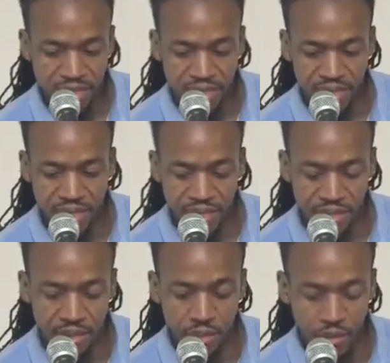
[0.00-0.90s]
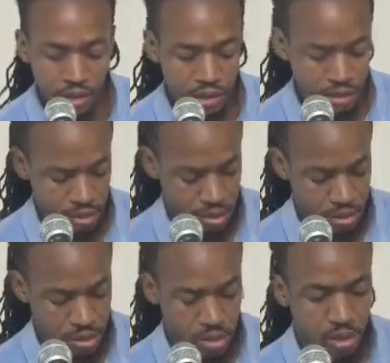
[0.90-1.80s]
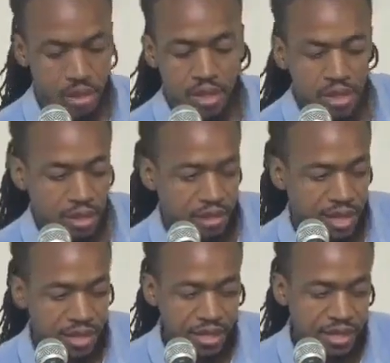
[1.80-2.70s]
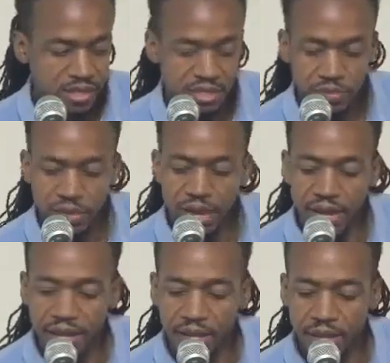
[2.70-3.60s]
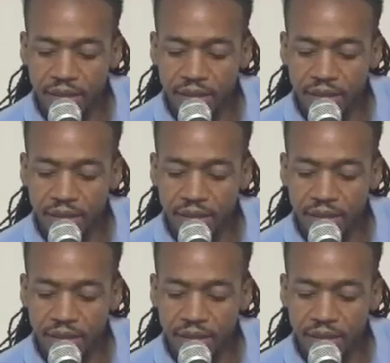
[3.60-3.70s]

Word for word: ye the Lord. Let us pray.